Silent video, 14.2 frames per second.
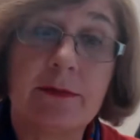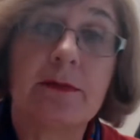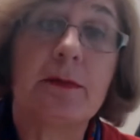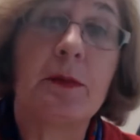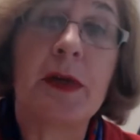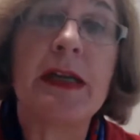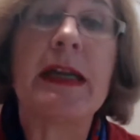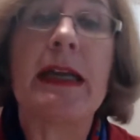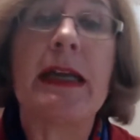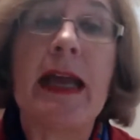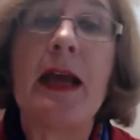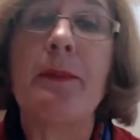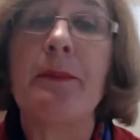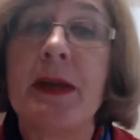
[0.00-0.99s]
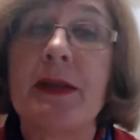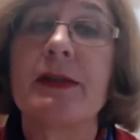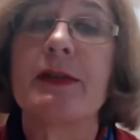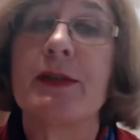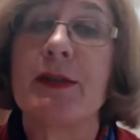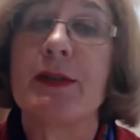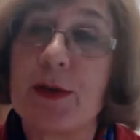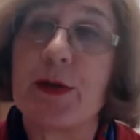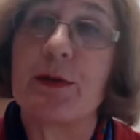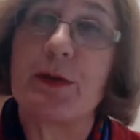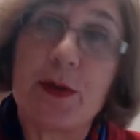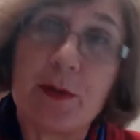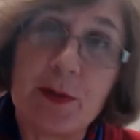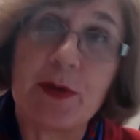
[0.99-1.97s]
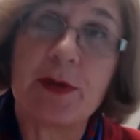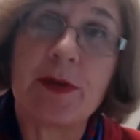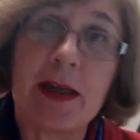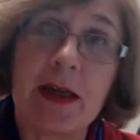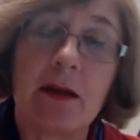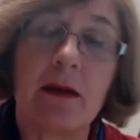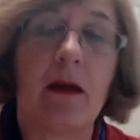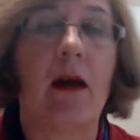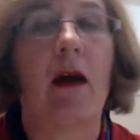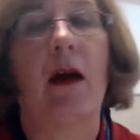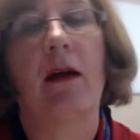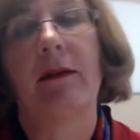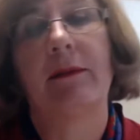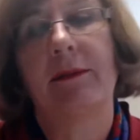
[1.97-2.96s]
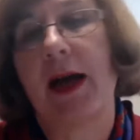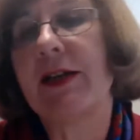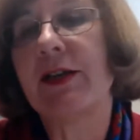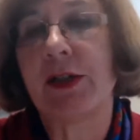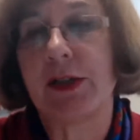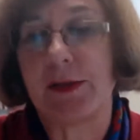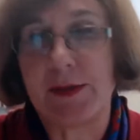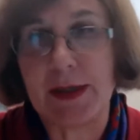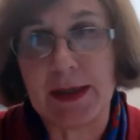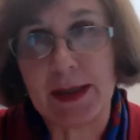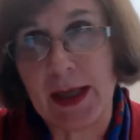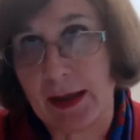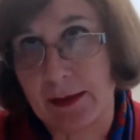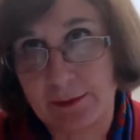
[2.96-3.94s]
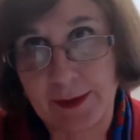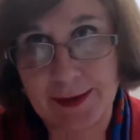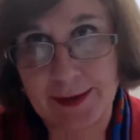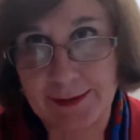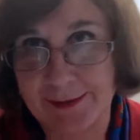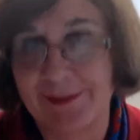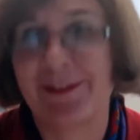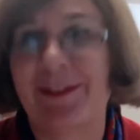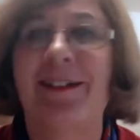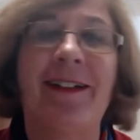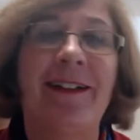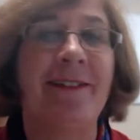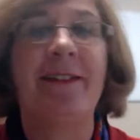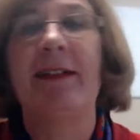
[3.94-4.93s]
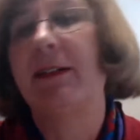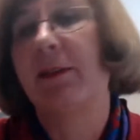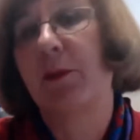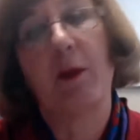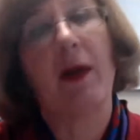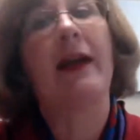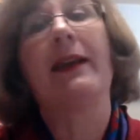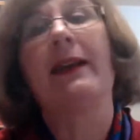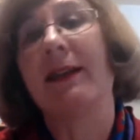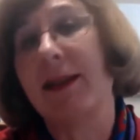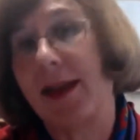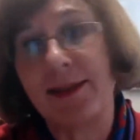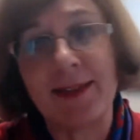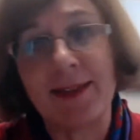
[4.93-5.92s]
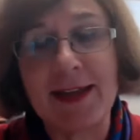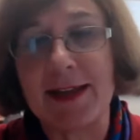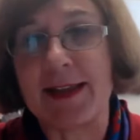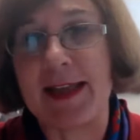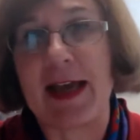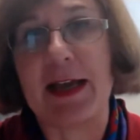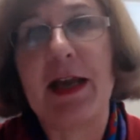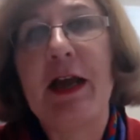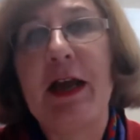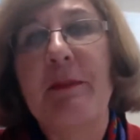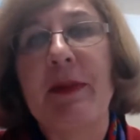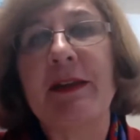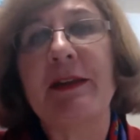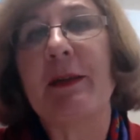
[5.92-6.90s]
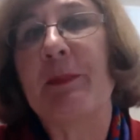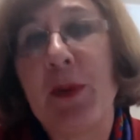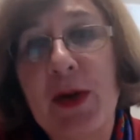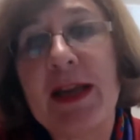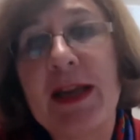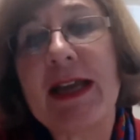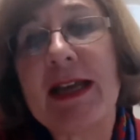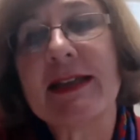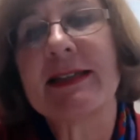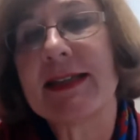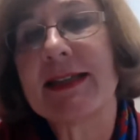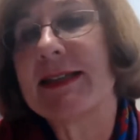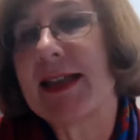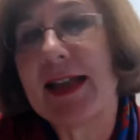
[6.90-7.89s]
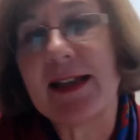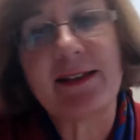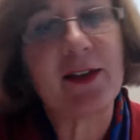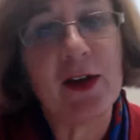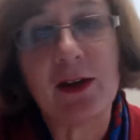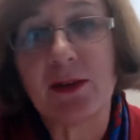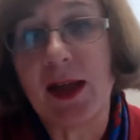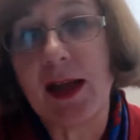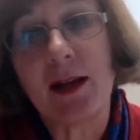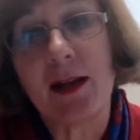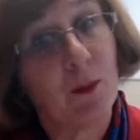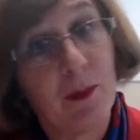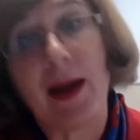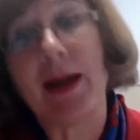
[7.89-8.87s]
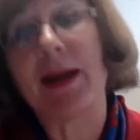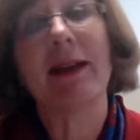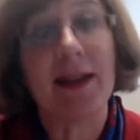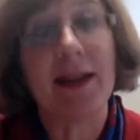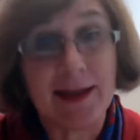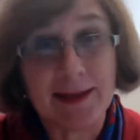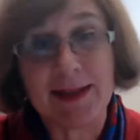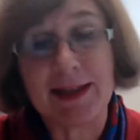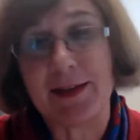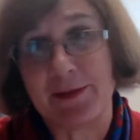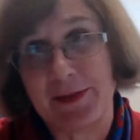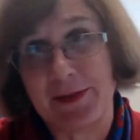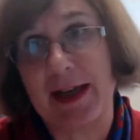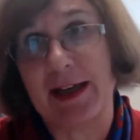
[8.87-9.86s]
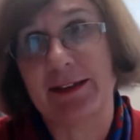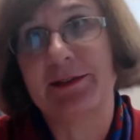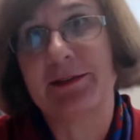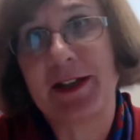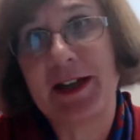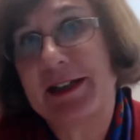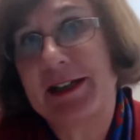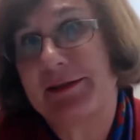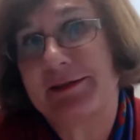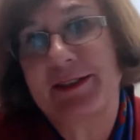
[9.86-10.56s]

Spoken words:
When it happens to you, you will think, oh, I should have seen that, right? Why didn't I think of that? But the point is that there are a lot of why didn't I think of that, right?